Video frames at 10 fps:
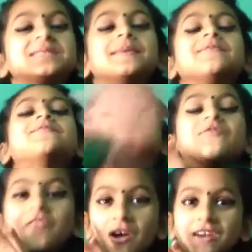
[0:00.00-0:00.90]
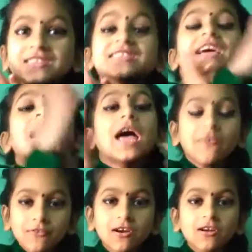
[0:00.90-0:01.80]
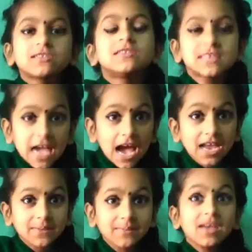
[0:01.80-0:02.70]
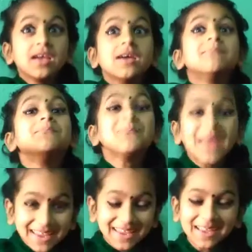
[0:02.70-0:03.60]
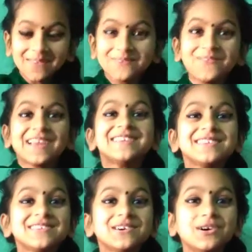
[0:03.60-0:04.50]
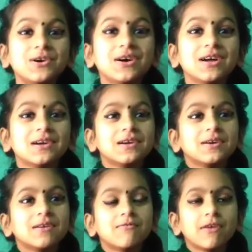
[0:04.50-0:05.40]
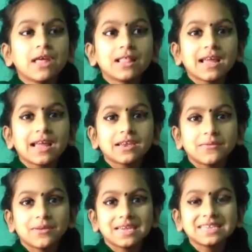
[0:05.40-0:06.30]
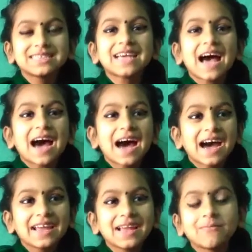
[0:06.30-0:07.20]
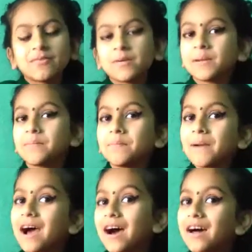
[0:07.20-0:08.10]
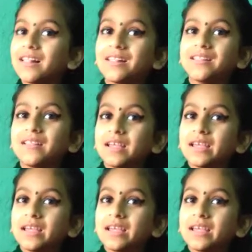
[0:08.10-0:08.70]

my first ever time making a video. Well, anyways, I am from Nepal.